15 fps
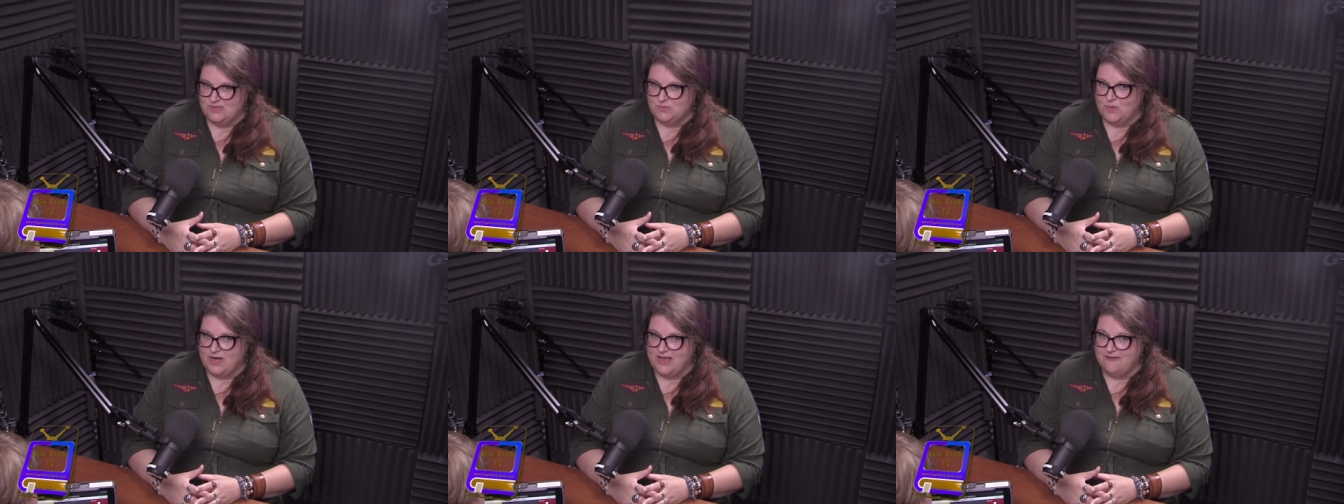
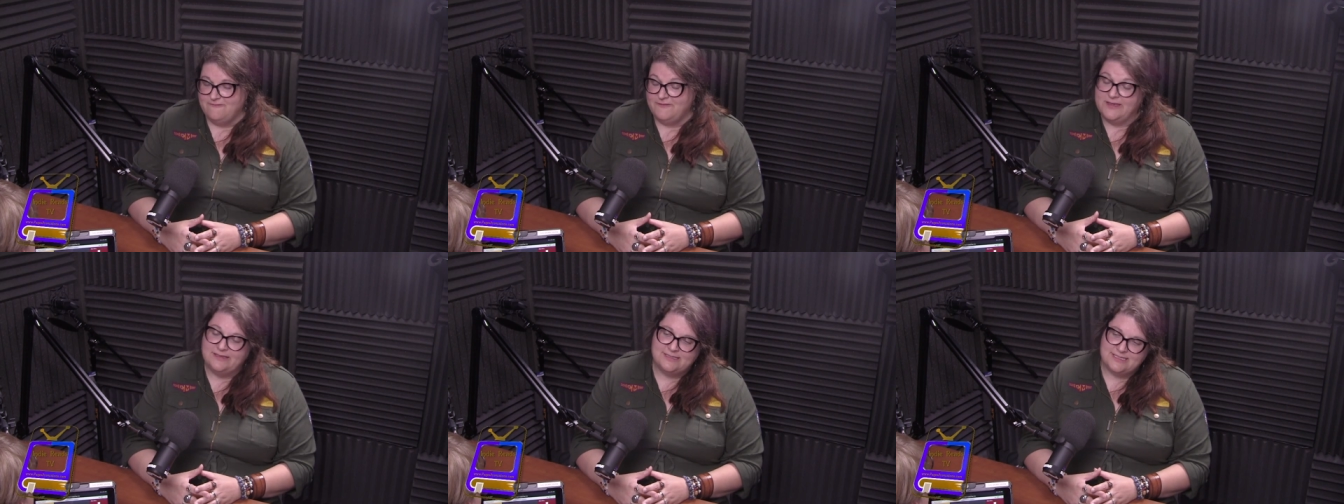what I
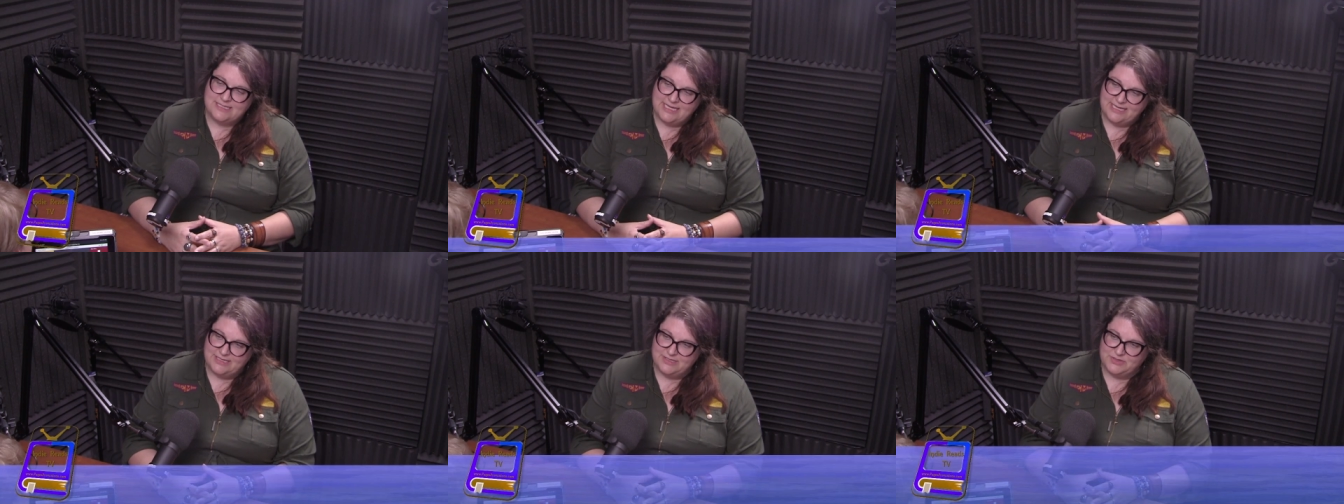failed to
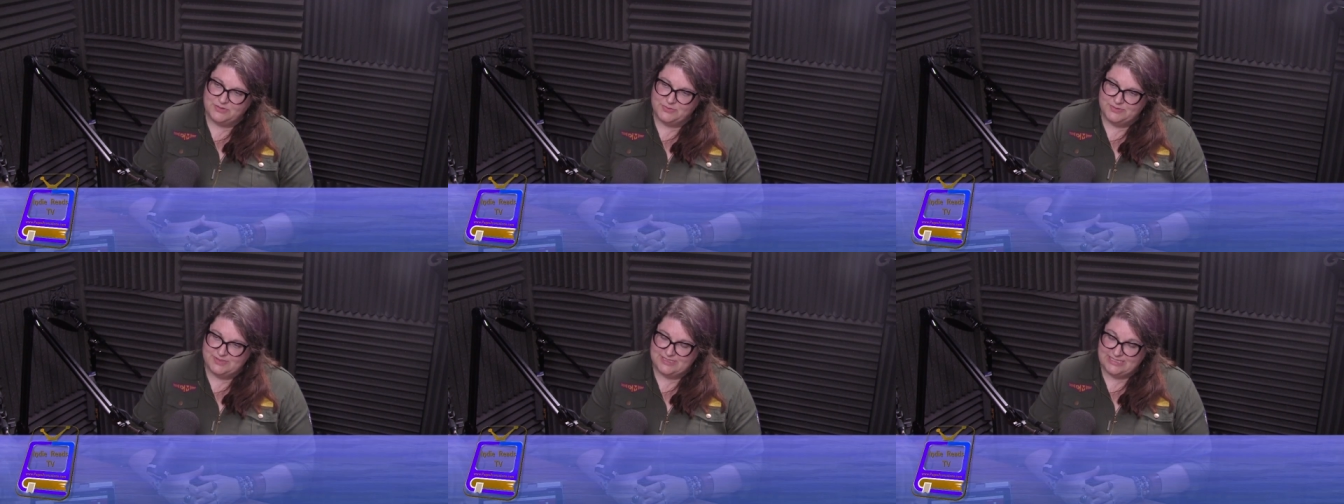take into
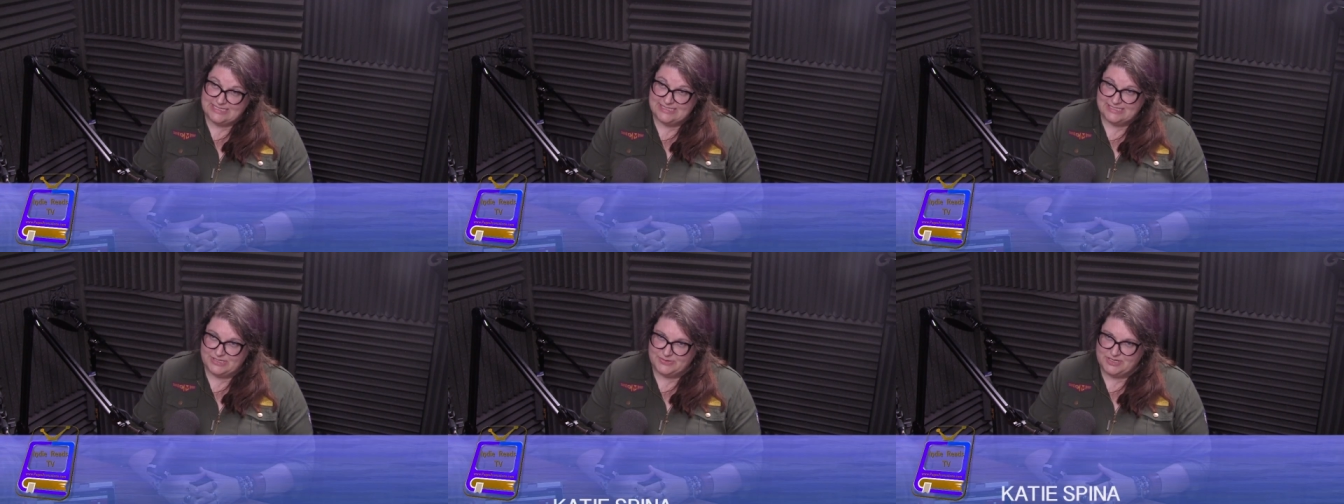
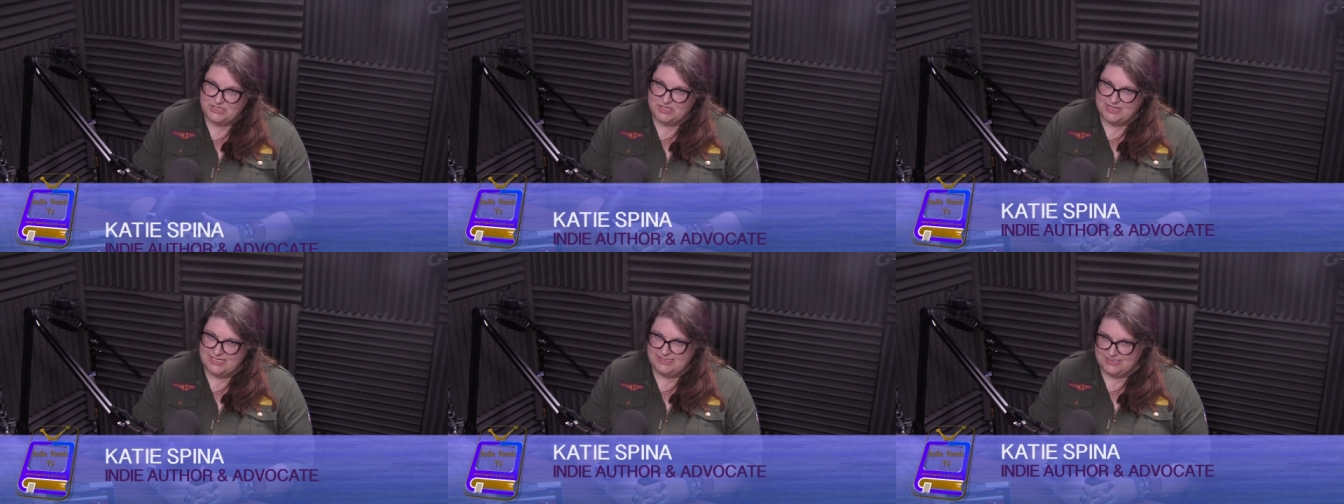
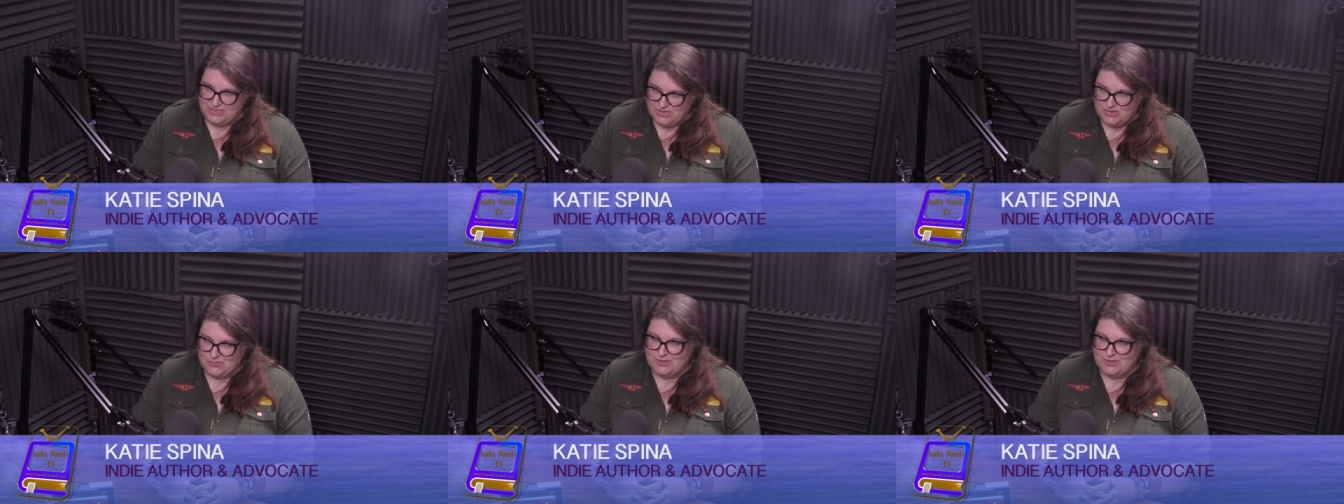consideration this year,